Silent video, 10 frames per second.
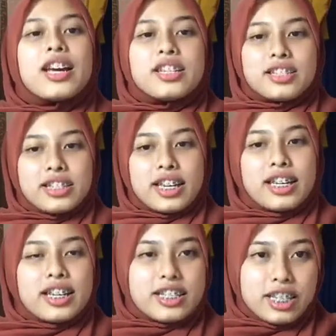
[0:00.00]
the
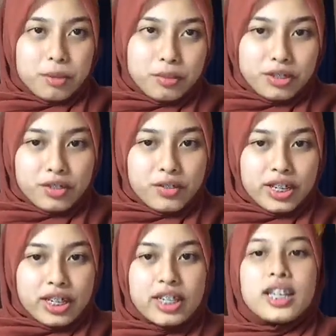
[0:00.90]
second is
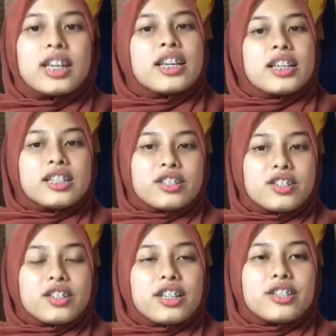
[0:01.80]
arbitrary, the
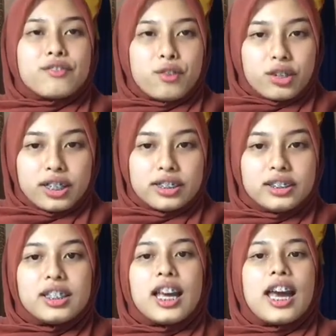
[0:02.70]
third is
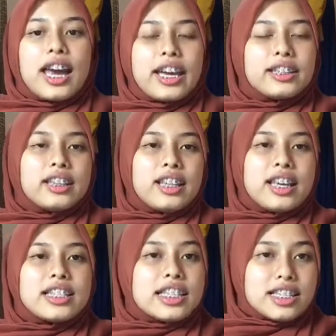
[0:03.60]
vocal, and the
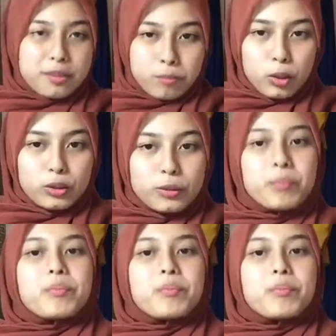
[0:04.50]
last is symbol.